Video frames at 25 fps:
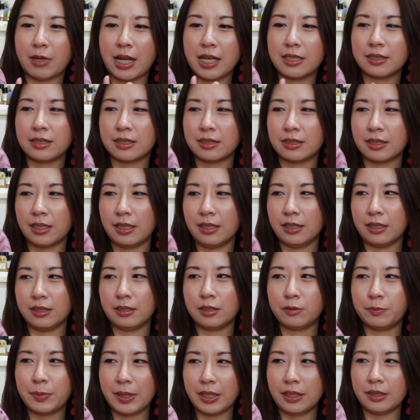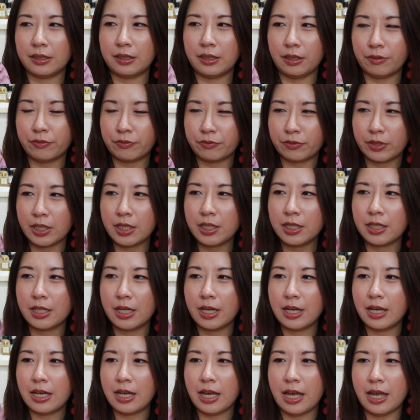wise is a little bit different
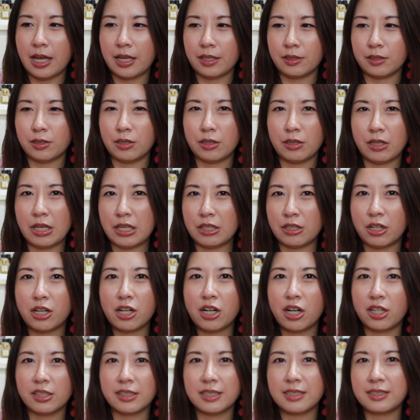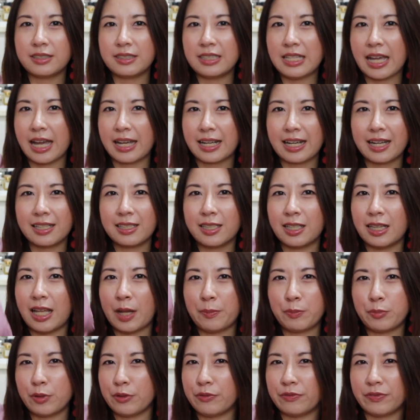and in all honesty, I kind of
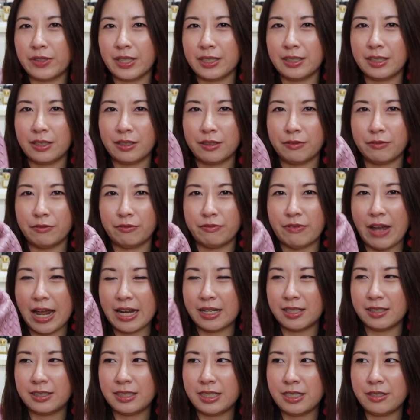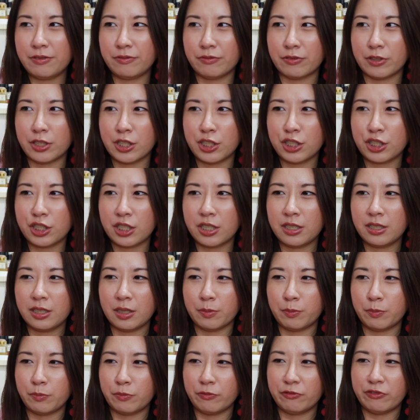like preferred the vanity version,
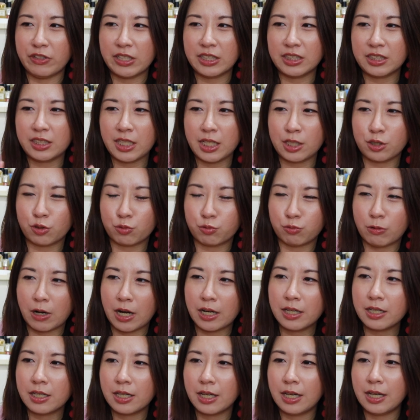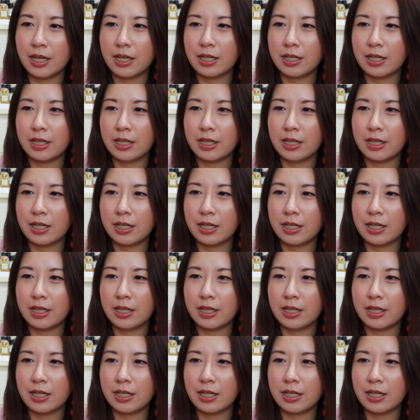the vintage one.